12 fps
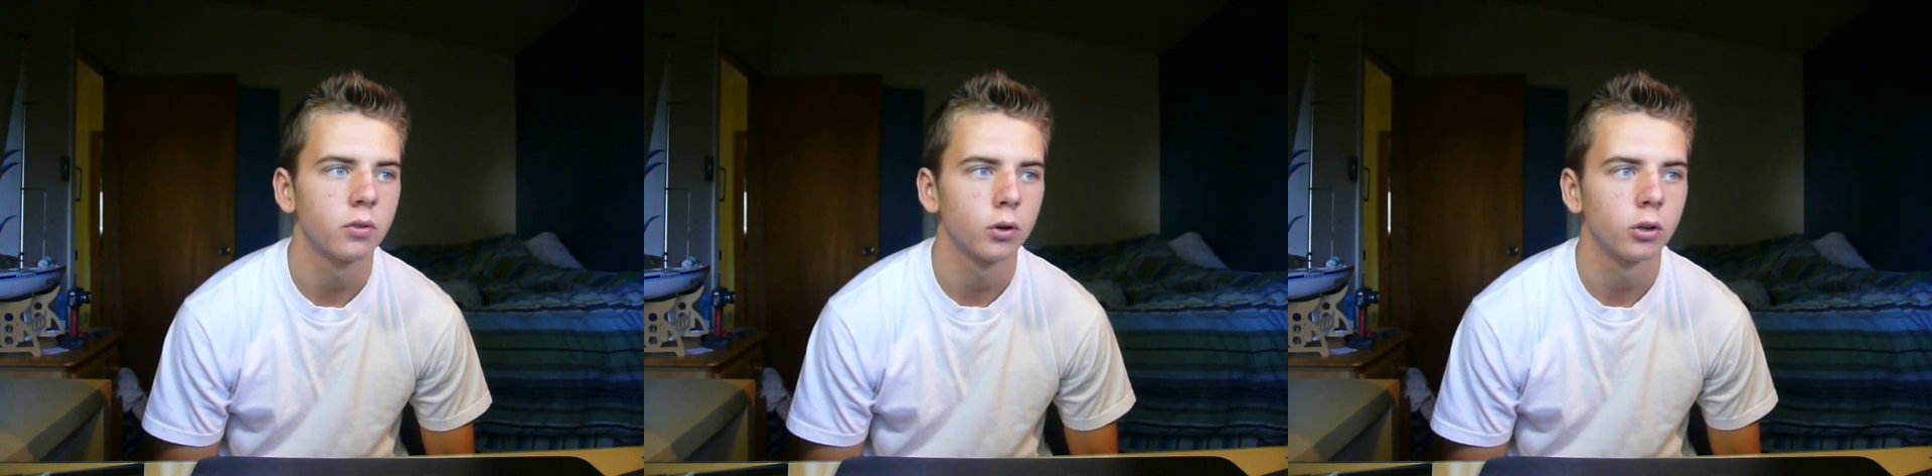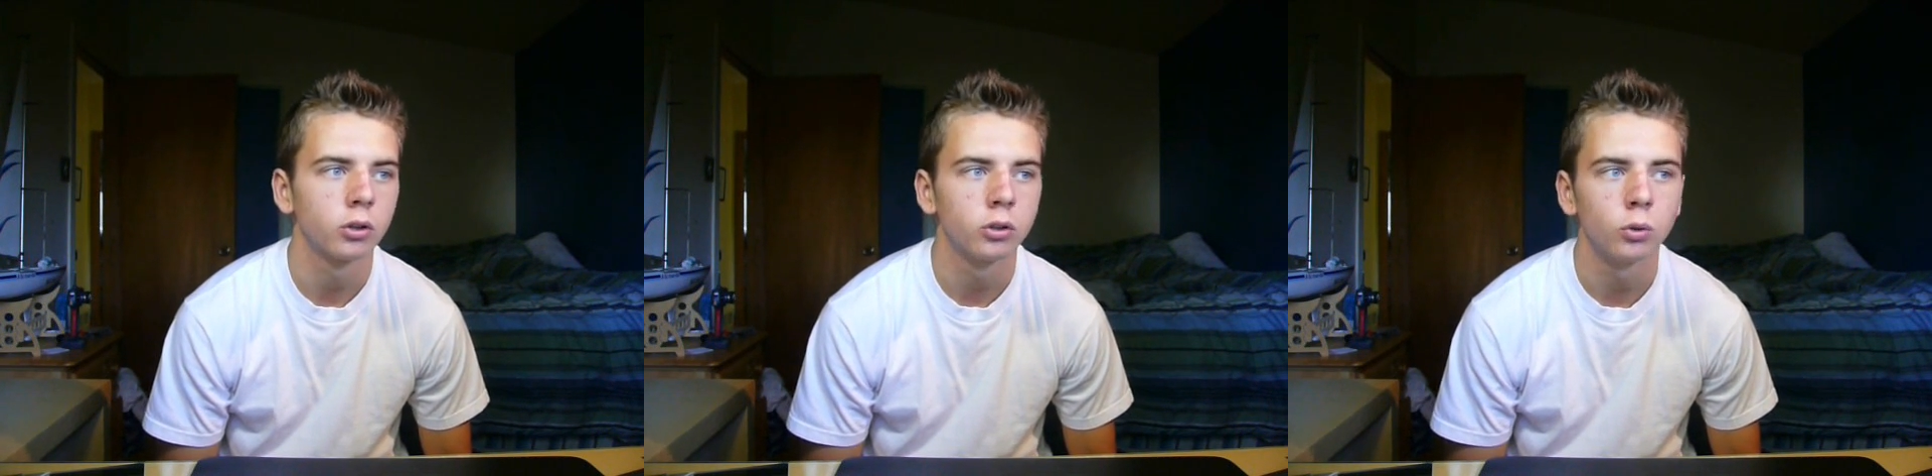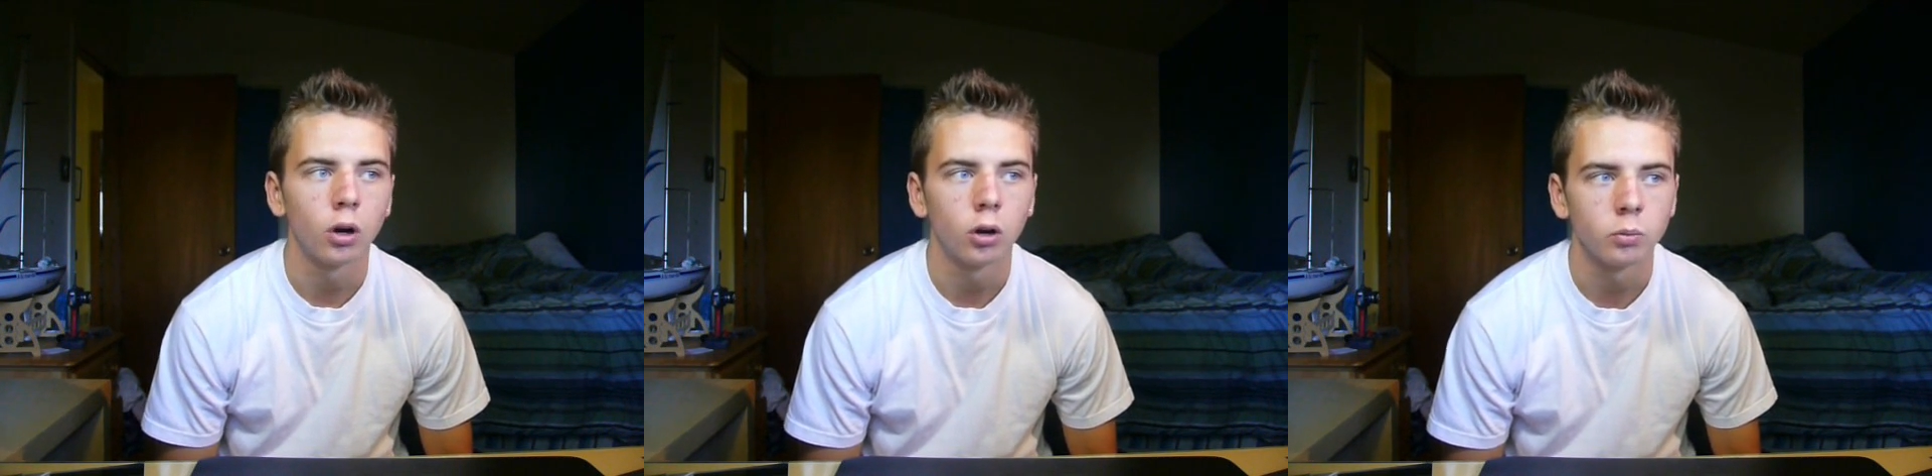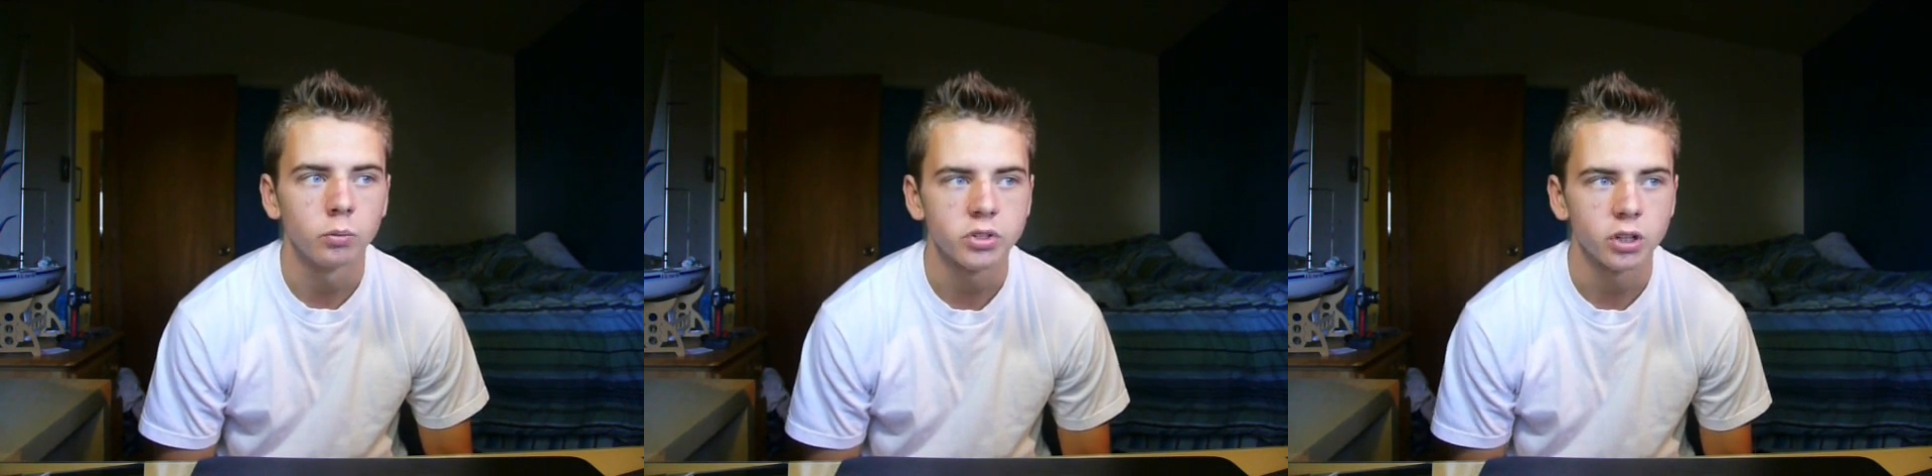for a 2
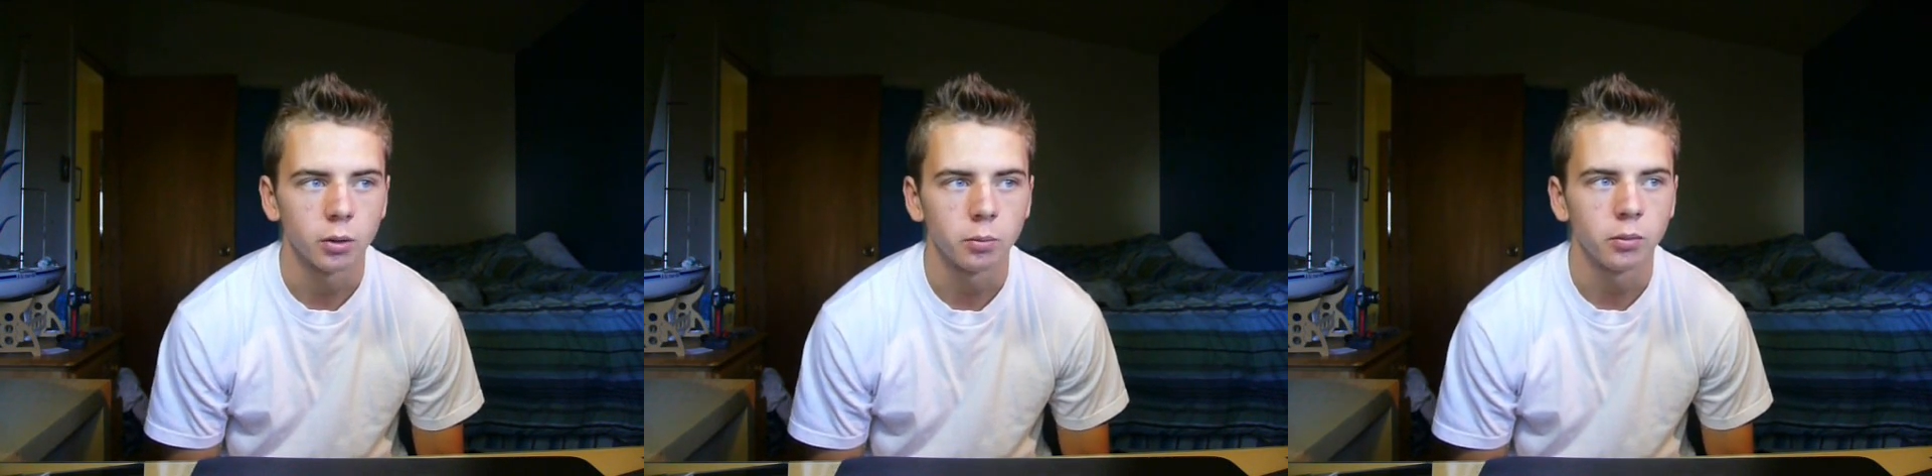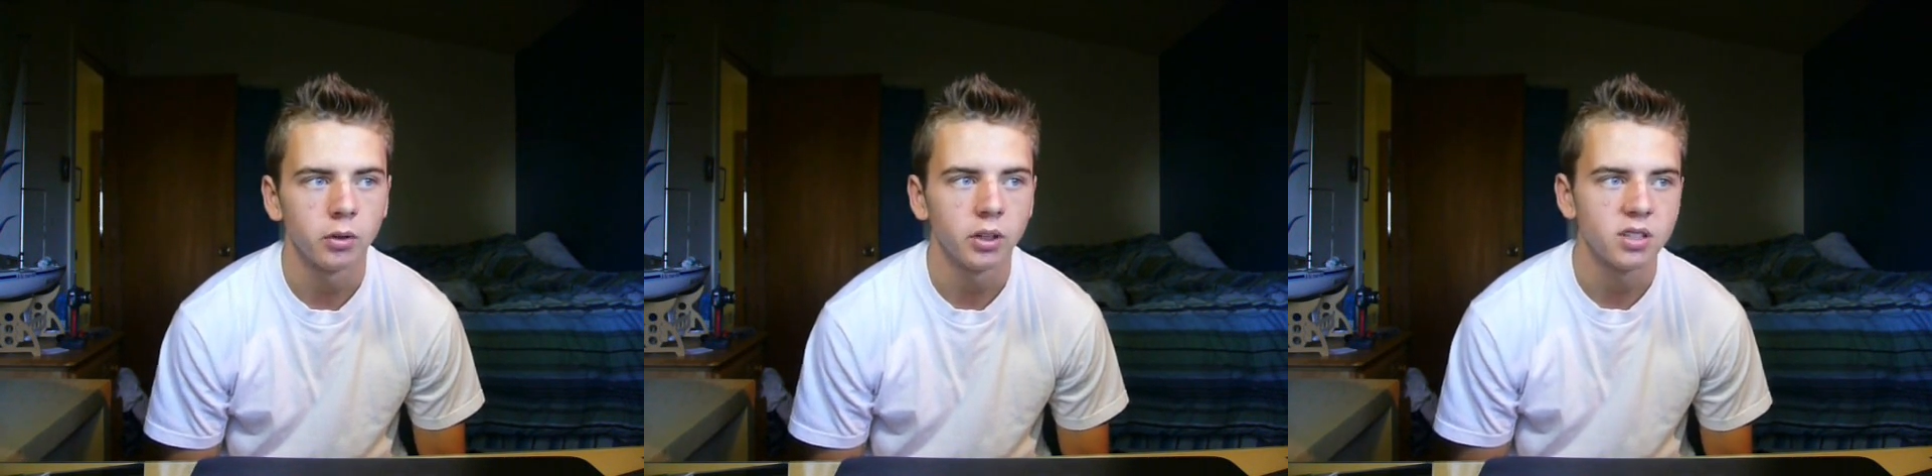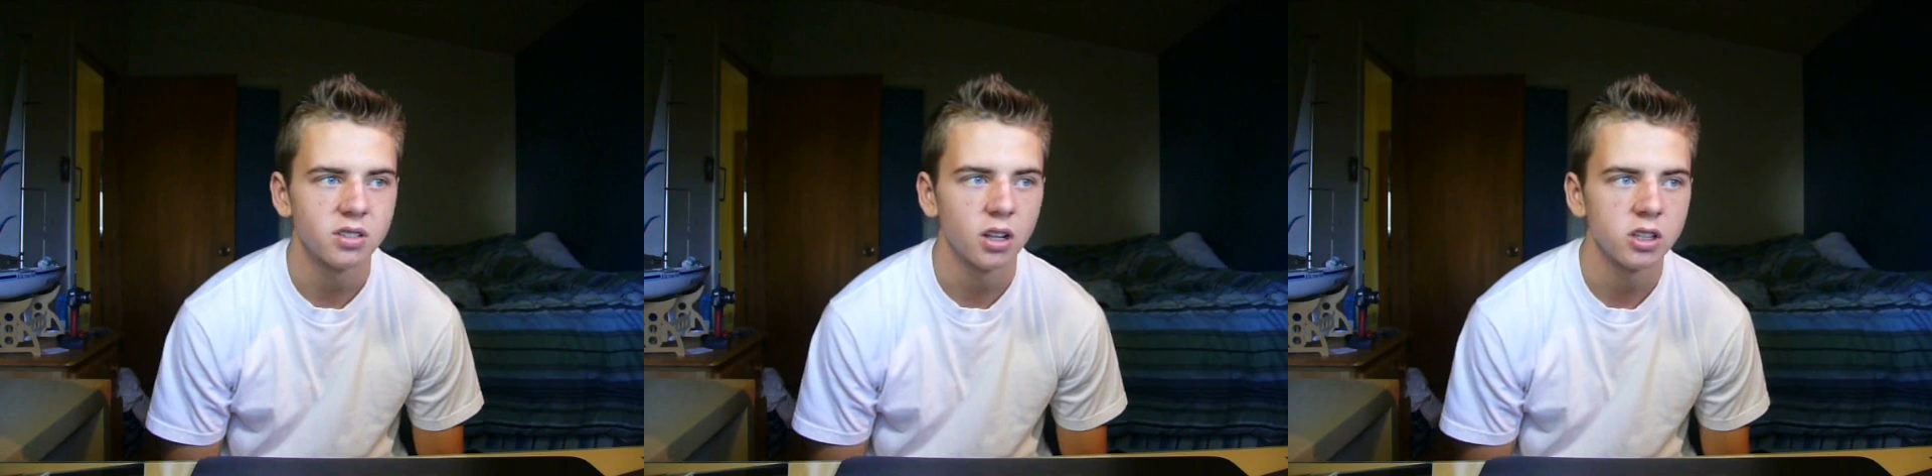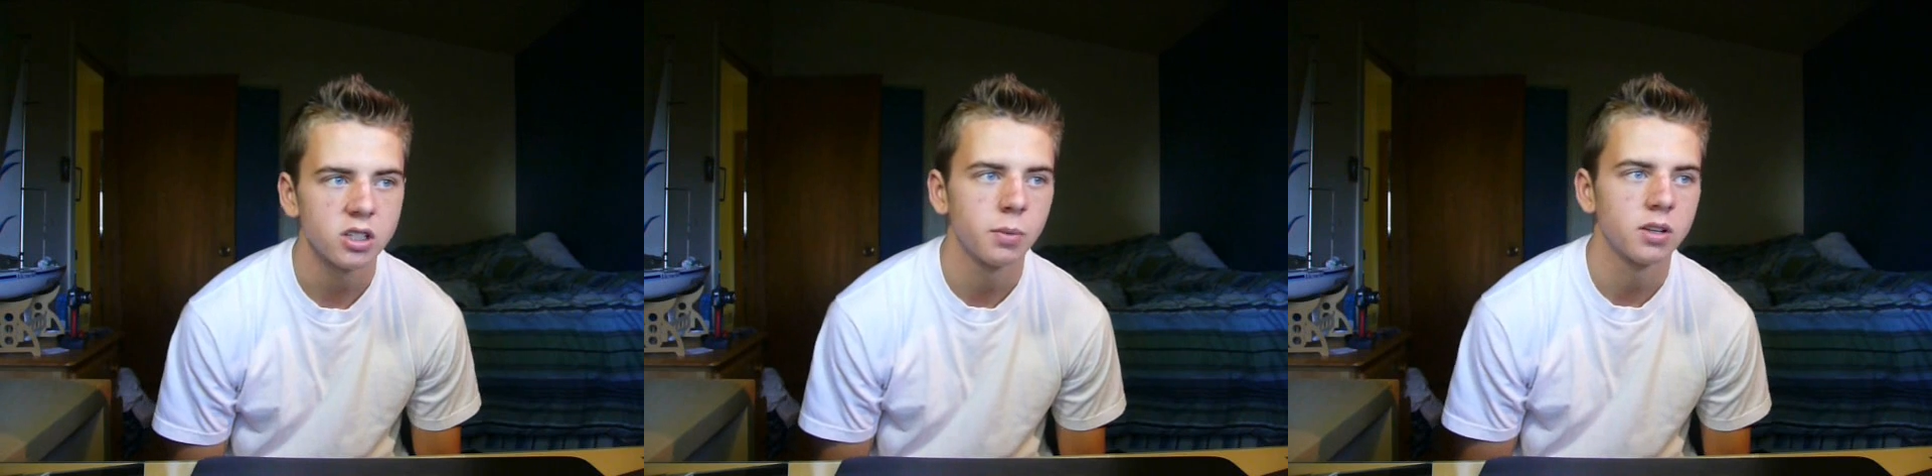ohm sub. It's
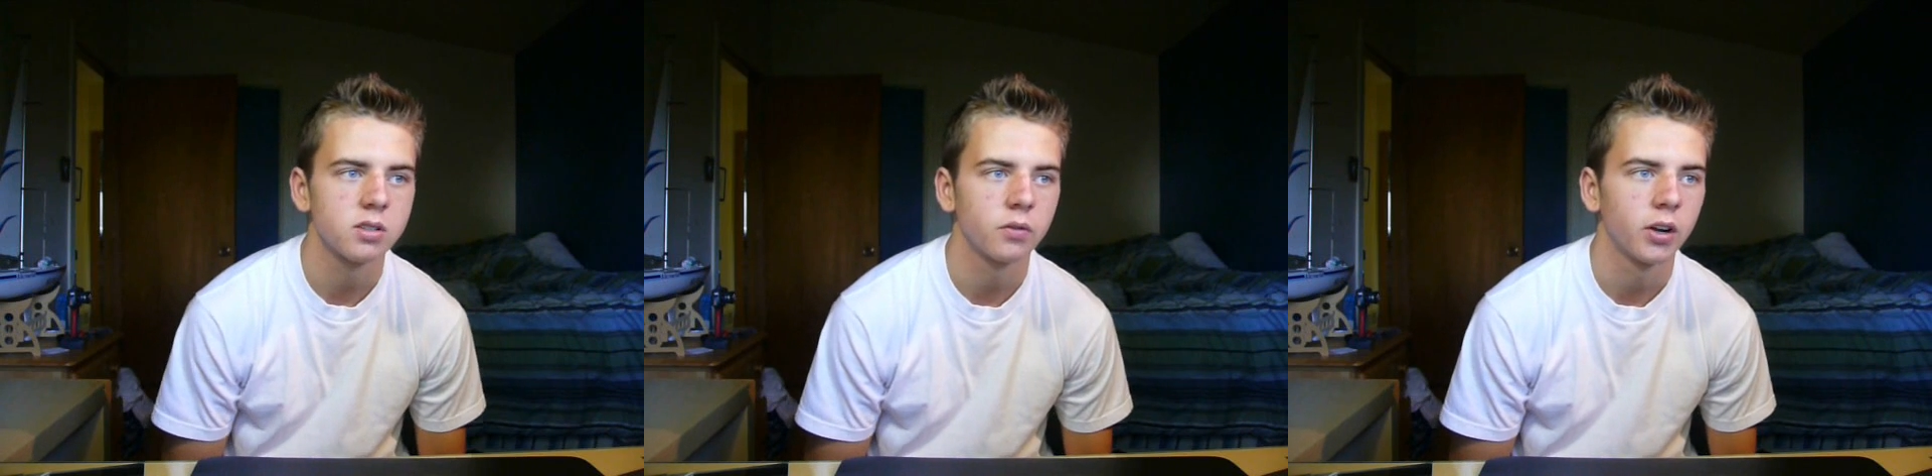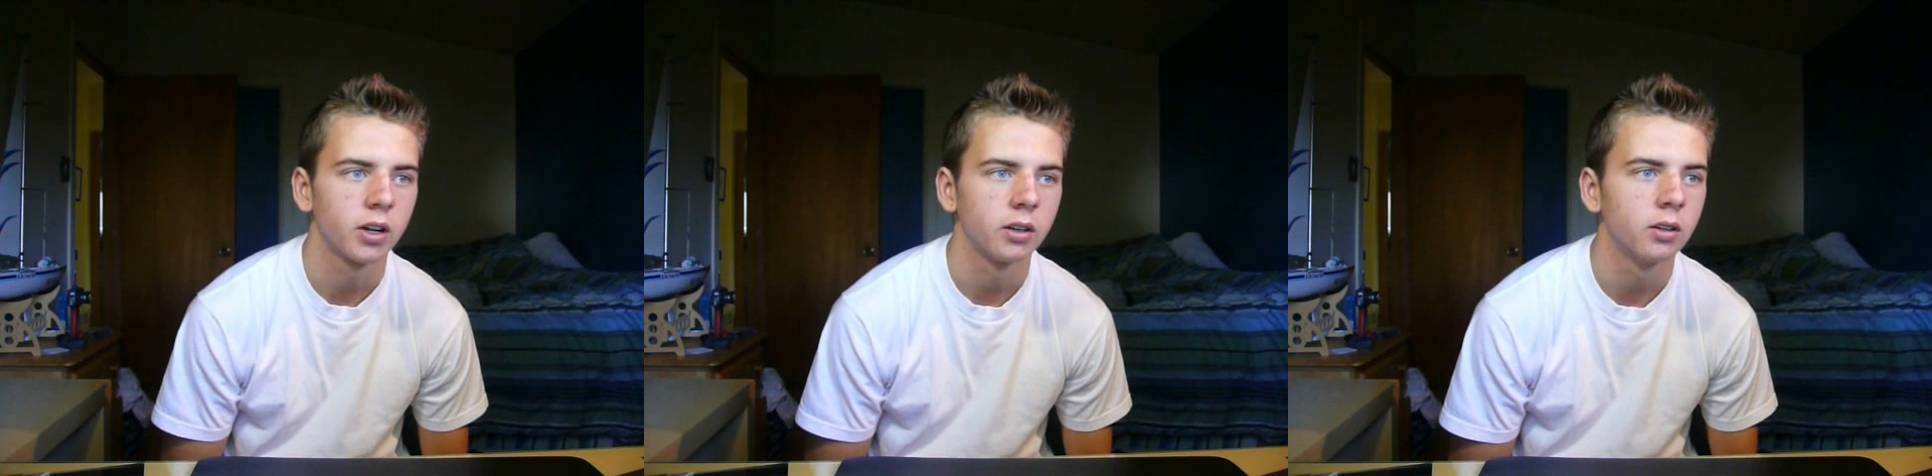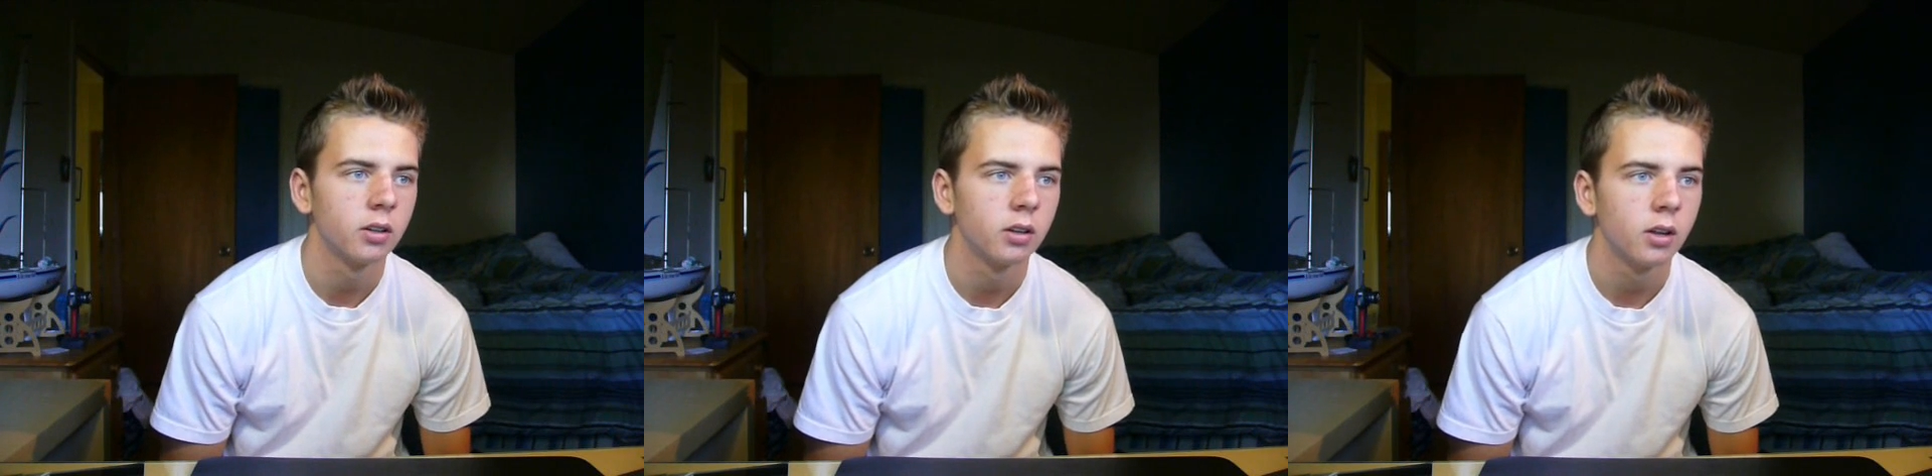not specified.